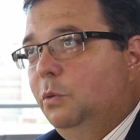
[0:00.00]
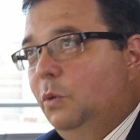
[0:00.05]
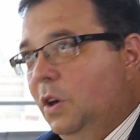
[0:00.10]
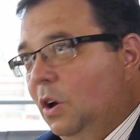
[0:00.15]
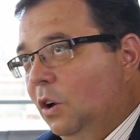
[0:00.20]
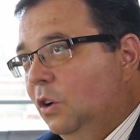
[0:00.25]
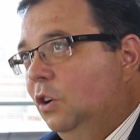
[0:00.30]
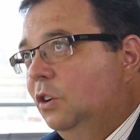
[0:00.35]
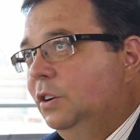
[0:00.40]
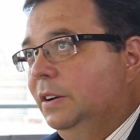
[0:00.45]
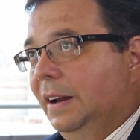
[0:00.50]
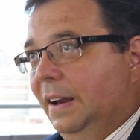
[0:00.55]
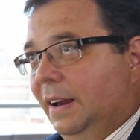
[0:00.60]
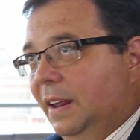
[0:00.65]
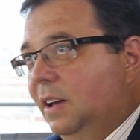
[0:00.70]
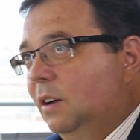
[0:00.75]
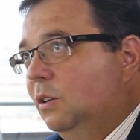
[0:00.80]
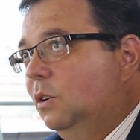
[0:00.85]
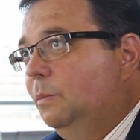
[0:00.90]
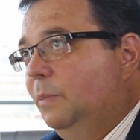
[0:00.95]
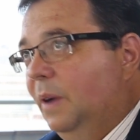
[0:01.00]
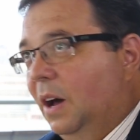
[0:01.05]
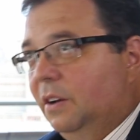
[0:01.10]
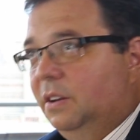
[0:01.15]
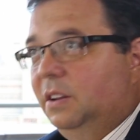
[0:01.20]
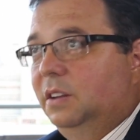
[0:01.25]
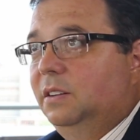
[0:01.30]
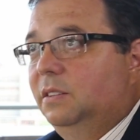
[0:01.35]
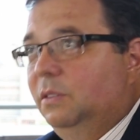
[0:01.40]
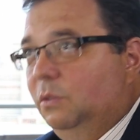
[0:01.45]
we are not clear
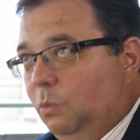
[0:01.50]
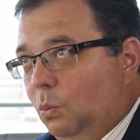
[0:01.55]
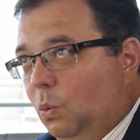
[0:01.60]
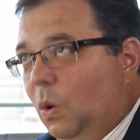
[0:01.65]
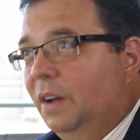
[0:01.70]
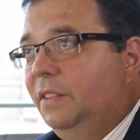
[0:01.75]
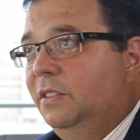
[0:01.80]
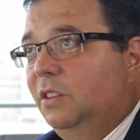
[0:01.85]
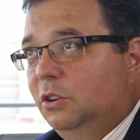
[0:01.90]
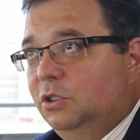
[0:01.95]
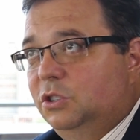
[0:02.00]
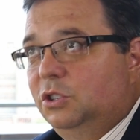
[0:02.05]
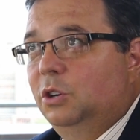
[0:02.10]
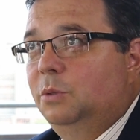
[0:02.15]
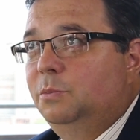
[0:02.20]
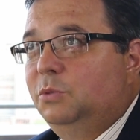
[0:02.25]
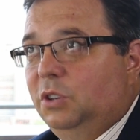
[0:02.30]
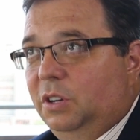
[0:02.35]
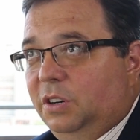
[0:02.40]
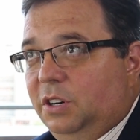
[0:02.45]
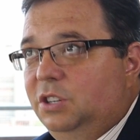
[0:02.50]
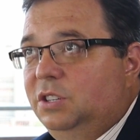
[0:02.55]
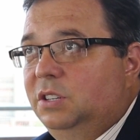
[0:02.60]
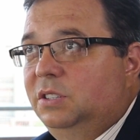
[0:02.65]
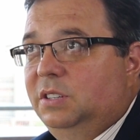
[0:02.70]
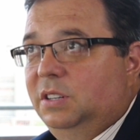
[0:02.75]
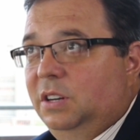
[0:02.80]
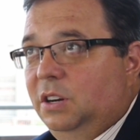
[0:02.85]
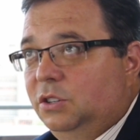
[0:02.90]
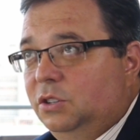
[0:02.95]
about what those terms,
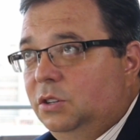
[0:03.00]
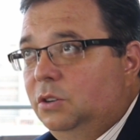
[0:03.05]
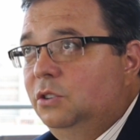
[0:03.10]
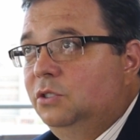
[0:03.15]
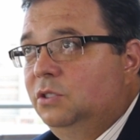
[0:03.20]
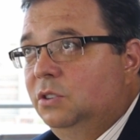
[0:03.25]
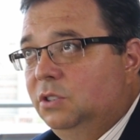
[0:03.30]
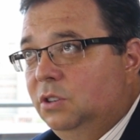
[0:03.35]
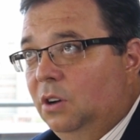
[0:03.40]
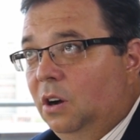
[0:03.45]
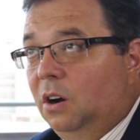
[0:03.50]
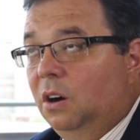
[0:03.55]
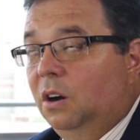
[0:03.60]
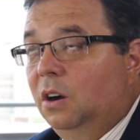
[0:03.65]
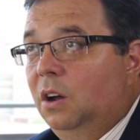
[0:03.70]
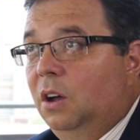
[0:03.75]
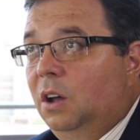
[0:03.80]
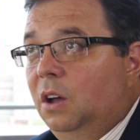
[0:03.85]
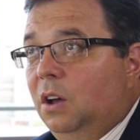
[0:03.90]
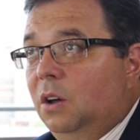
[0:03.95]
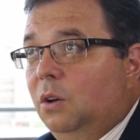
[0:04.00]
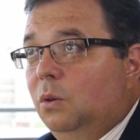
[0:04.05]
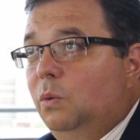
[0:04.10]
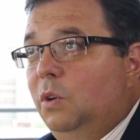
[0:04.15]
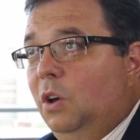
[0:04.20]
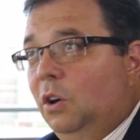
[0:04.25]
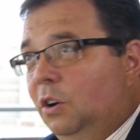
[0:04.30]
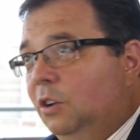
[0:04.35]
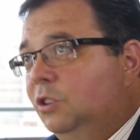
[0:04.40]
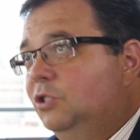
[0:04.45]
conditions, and exclusions are, we
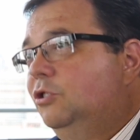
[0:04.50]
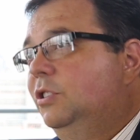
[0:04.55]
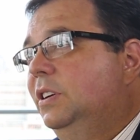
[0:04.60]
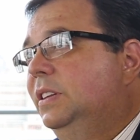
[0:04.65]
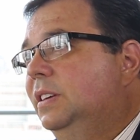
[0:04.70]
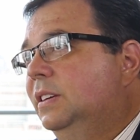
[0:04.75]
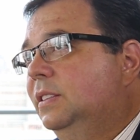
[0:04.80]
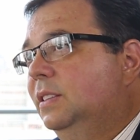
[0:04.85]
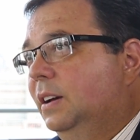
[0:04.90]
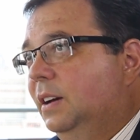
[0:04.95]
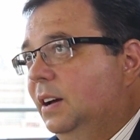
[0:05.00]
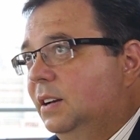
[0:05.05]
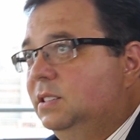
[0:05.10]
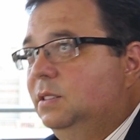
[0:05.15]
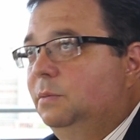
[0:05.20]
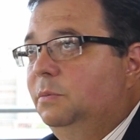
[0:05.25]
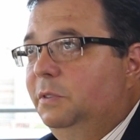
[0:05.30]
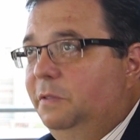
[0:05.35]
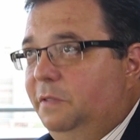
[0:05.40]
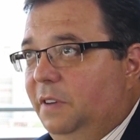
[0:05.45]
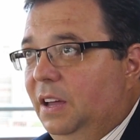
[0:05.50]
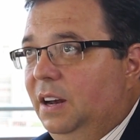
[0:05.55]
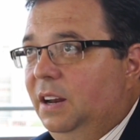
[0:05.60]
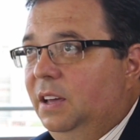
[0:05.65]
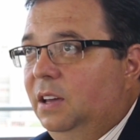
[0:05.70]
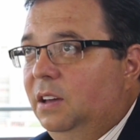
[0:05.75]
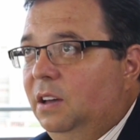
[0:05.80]
are not treating the customer fairly.